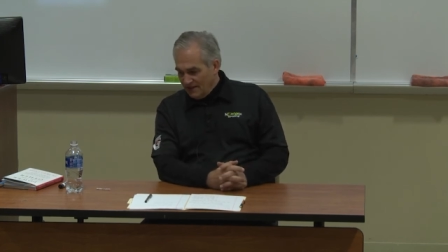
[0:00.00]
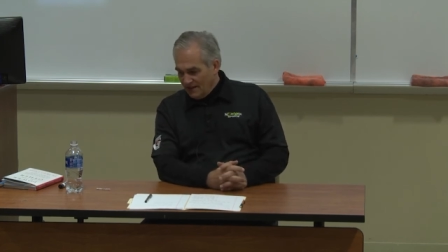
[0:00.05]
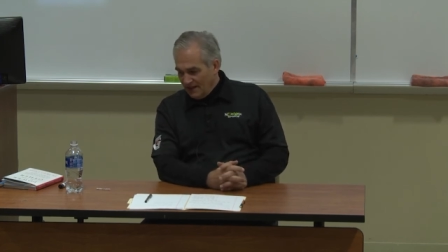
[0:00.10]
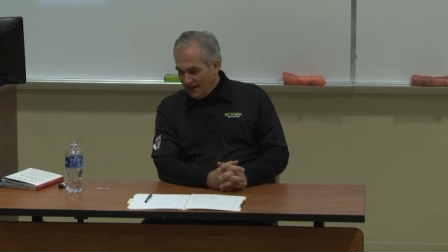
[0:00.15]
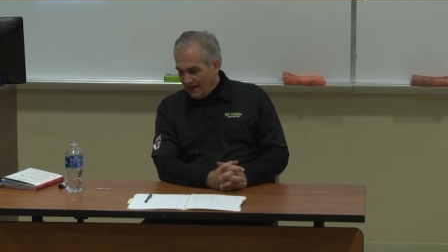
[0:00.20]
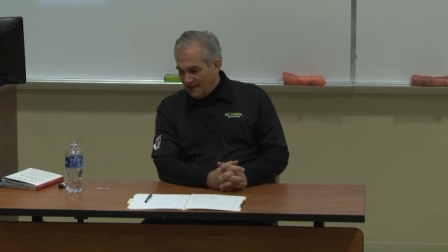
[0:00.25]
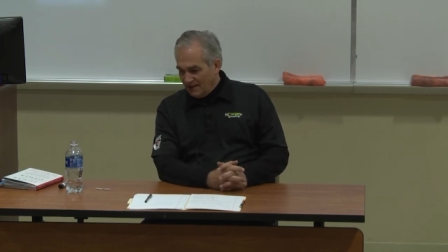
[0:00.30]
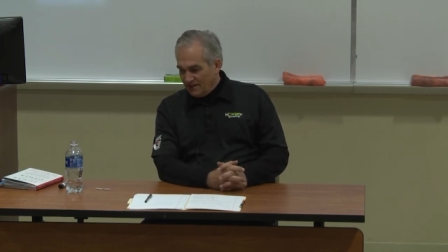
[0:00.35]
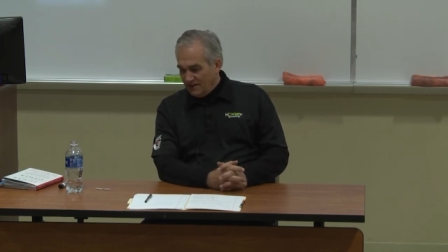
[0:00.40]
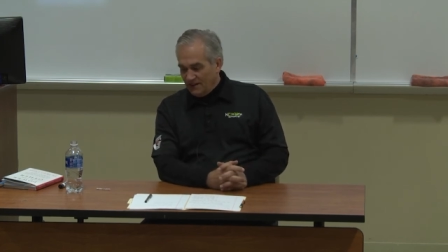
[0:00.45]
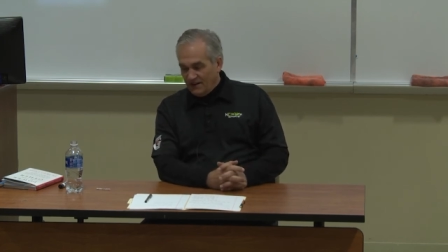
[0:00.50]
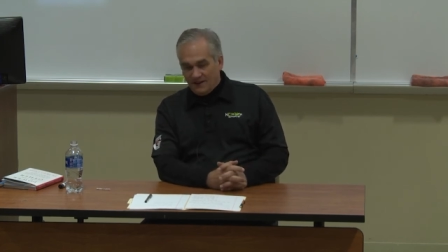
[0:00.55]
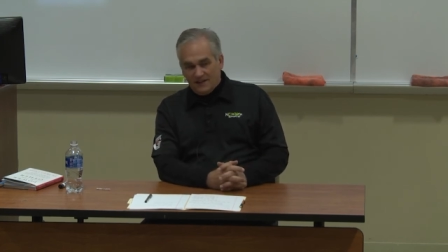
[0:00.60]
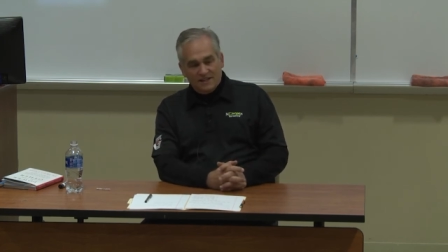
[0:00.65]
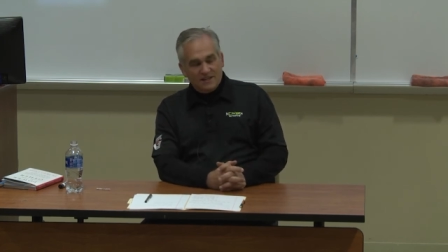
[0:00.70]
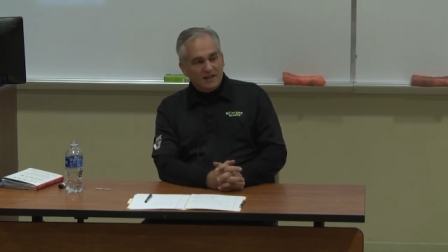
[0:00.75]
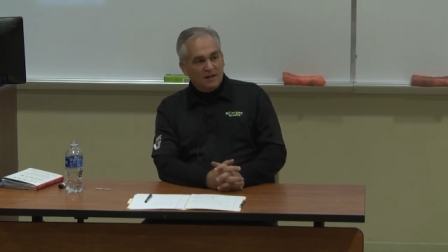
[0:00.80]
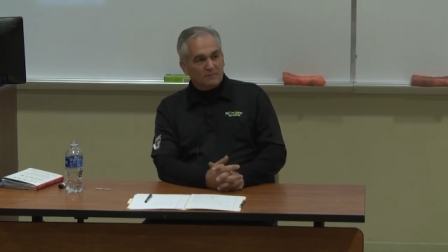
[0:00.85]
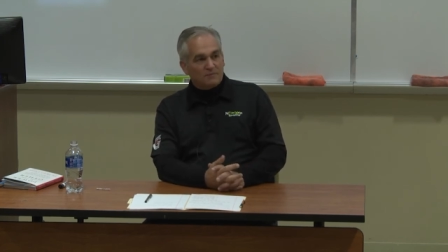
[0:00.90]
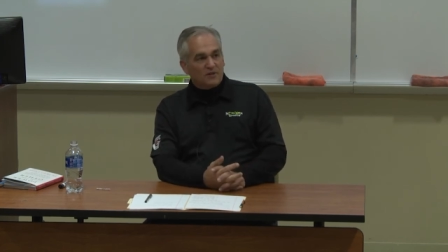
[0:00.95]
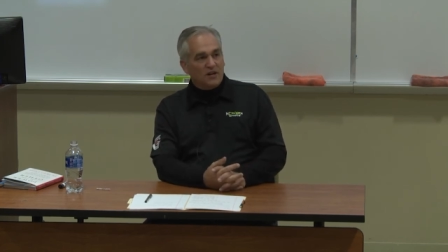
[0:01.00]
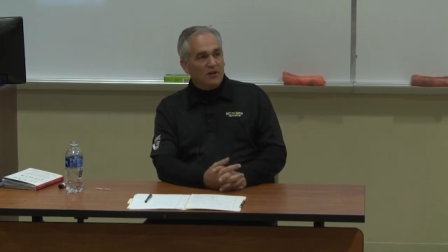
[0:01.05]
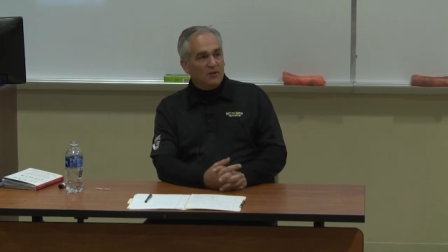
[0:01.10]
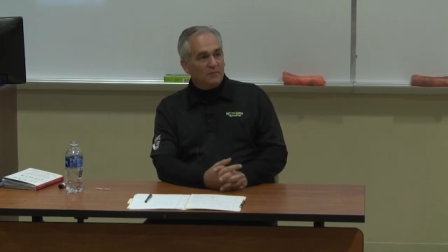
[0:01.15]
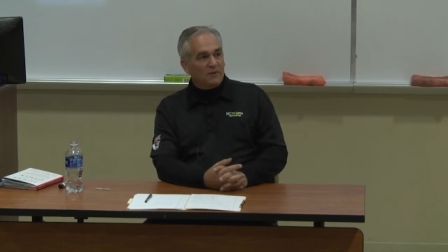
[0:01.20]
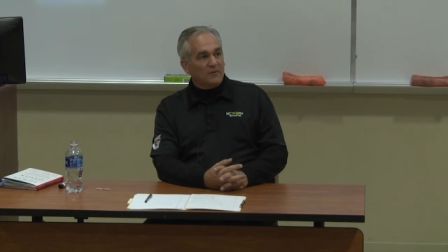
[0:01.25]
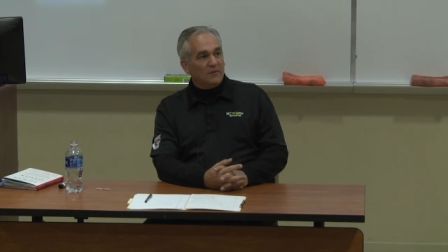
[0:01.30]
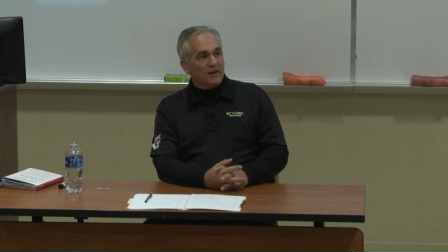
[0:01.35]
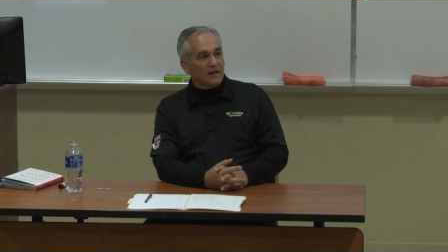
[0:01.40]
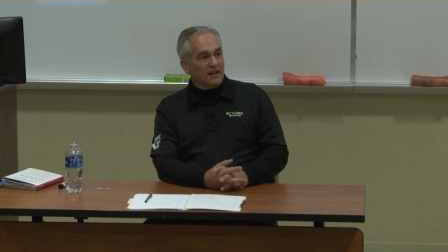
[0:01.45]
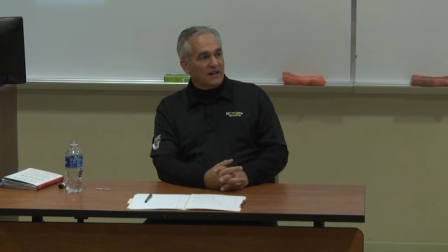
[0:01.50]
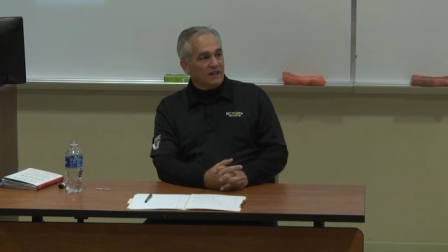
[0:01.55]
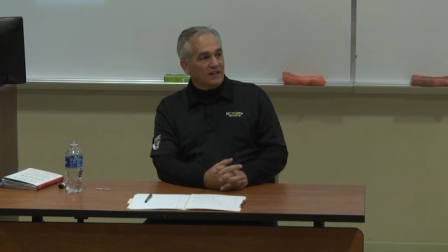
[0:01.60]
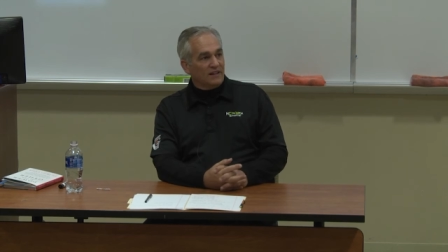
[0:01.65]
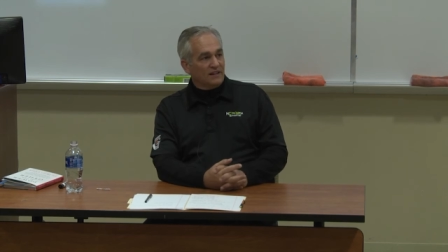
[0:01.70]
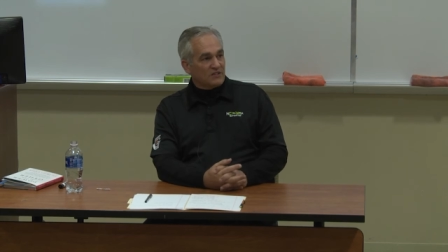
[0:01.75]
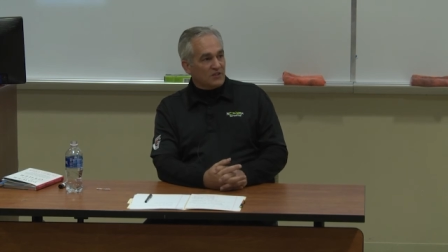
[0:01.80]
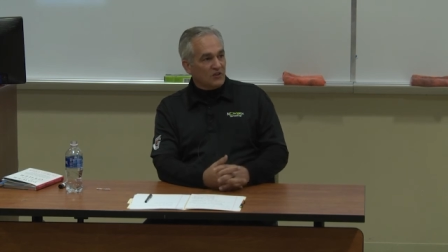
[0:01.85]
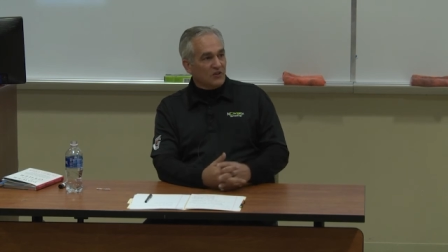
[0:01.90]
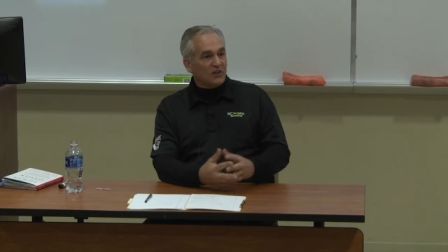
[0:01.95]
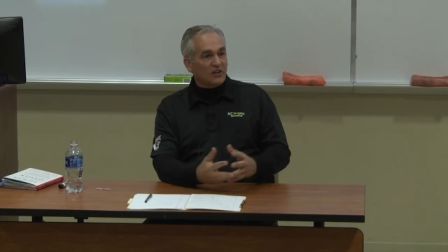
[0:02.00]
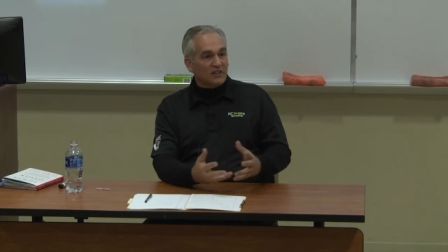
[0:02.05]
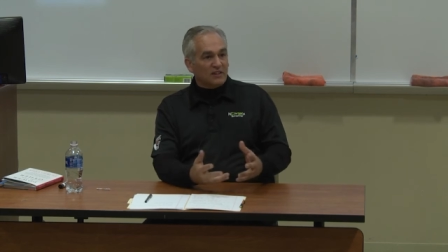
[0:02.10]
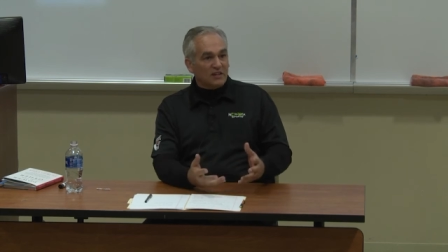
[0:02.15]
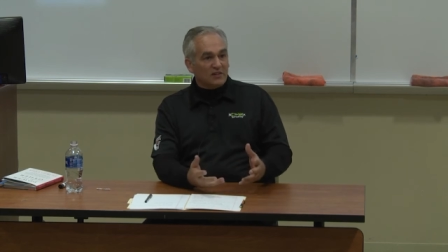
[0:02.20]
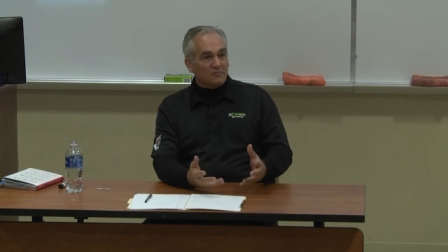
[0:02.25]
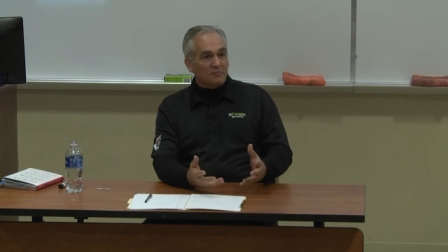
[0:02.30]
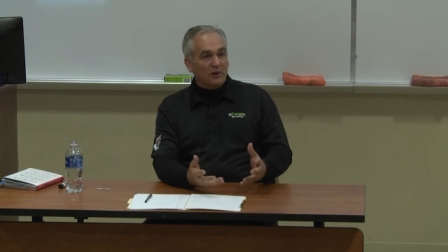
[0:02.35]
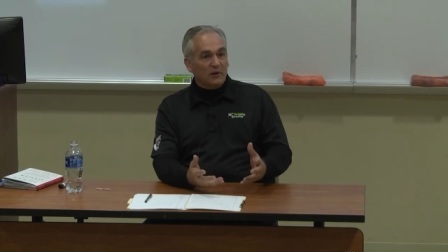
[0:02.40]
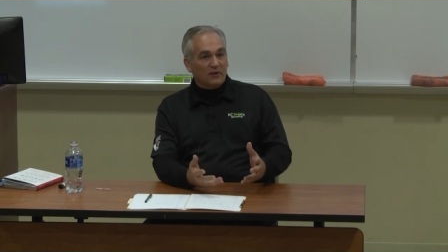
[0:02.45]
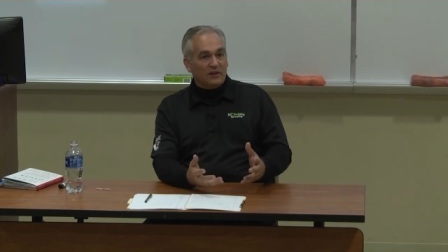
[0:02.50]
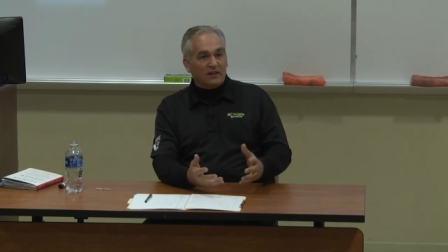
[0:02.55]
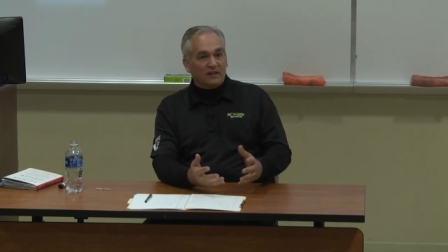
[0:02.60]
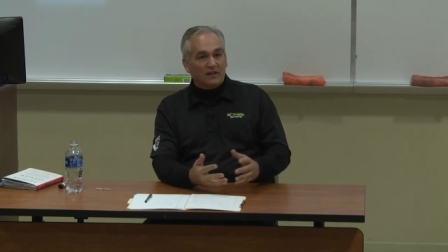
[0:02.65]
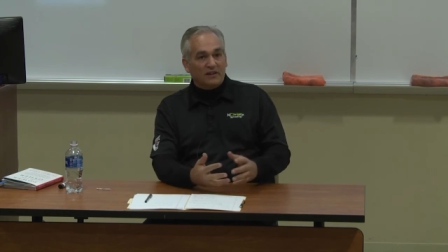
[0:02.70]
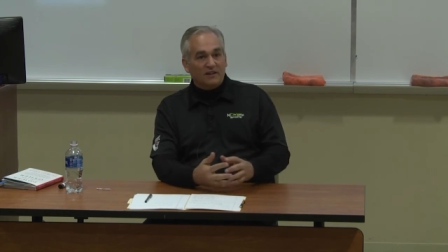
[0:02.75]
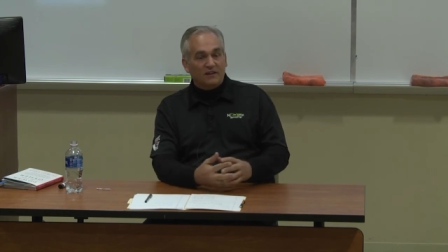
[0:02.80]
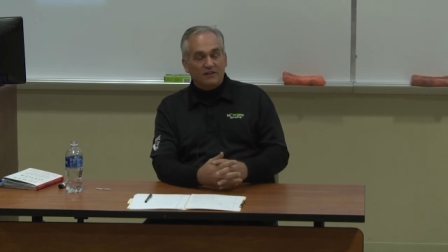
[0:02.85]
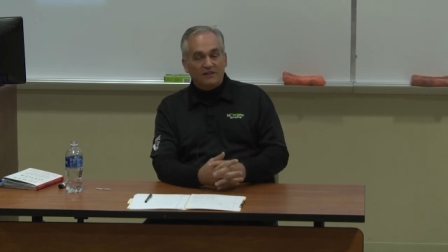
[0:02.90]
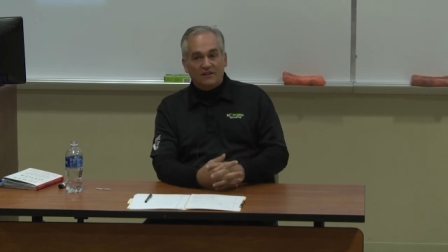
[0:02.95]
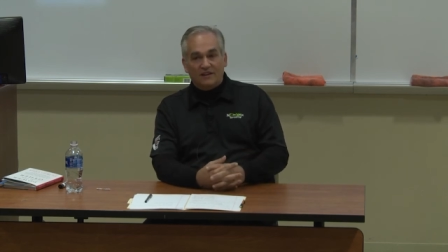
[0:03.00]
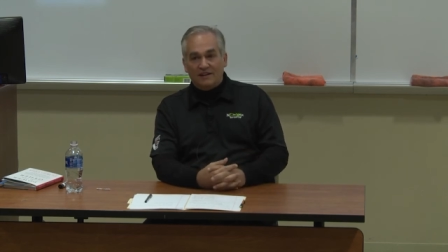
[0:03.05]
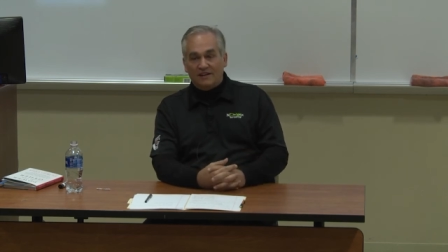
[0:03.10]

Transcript: And uh, he kept telling me, "We got to let's go look at this building," you know.